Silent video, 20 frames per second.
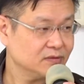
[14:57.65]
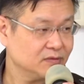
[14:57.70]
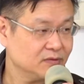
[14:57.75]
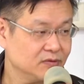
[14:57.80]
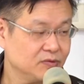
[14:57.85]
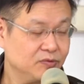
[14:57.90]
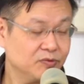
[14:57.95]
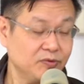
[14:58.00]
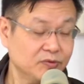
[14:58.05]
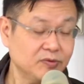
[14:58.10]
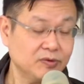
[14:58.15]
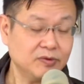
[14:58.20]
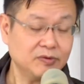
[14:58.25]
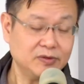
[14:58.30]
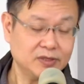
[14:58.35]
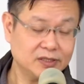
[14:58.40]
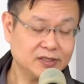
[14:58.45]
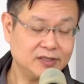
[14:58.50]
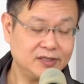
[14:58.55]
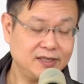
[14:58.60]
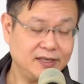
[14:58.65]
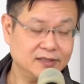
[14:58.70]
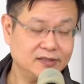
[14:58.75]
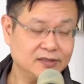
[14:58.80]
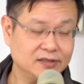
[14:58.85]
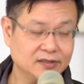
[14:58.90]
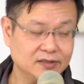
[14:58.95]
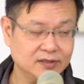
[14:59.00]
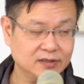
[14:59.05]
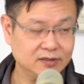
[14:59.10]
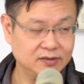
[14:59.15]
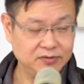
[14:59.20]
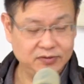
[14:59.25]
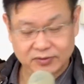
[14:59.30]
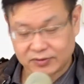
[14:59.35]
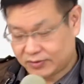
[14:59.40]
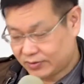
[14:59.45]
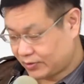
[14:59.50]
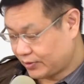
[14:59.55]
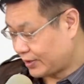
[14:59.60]
We will see later.
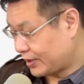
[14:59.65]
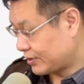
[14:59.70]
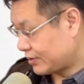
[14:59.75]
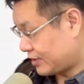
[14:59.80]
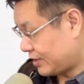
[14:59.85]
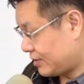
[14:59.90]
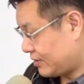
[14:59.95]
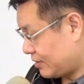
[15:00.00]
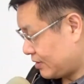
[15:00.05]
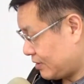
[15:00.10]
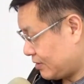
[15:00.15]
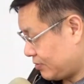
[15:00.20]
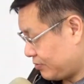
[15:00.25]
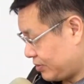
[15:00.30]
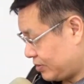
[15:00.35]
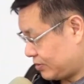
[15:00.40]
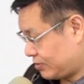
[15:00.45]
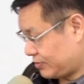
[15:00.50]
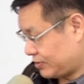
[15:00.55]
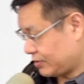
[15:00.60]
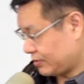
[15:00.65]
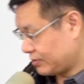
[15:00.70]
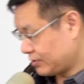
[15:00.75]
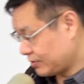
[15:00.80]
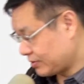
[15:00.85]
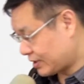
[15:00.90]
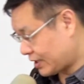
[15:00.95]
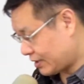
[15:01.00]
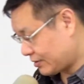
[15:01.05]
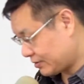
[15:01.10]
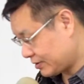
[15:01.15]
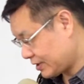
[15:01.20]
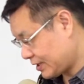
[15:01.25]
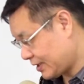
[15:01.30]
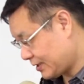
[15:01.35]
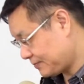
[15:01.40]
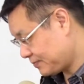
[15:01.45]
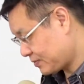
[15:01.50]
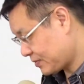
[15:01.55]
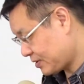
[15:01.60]
We don't understand. We don't know now.
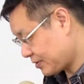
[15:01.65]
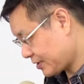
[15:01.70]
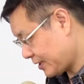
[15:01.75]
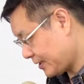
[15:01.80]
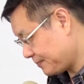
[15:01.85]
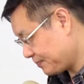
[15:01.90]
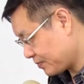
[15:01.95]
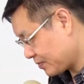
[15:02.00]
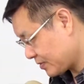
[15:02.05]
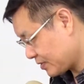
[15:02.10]
Yeah. Okay.